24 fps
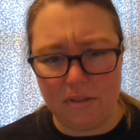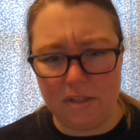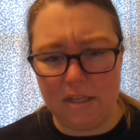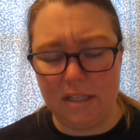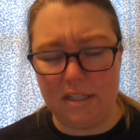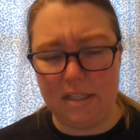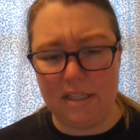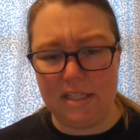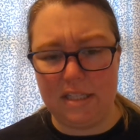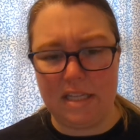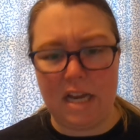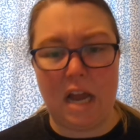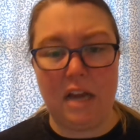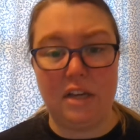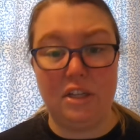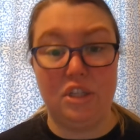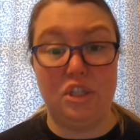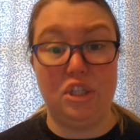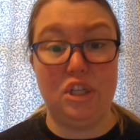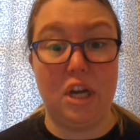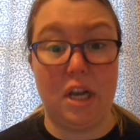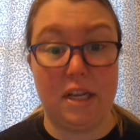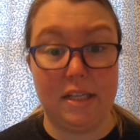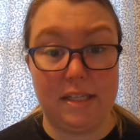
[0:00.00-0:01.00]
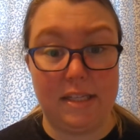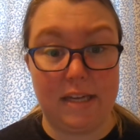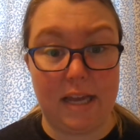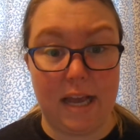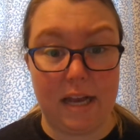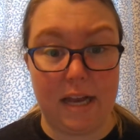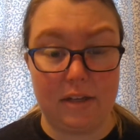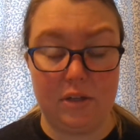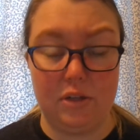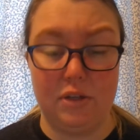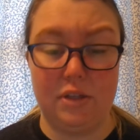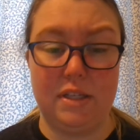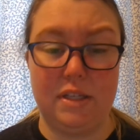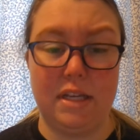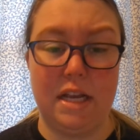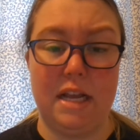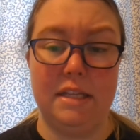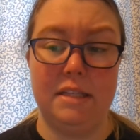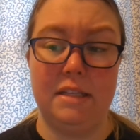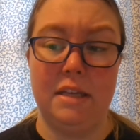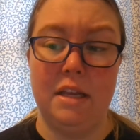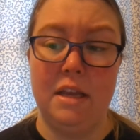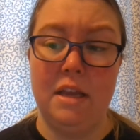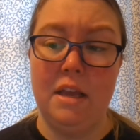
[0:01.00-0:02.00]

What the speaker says: because it's not just exercise.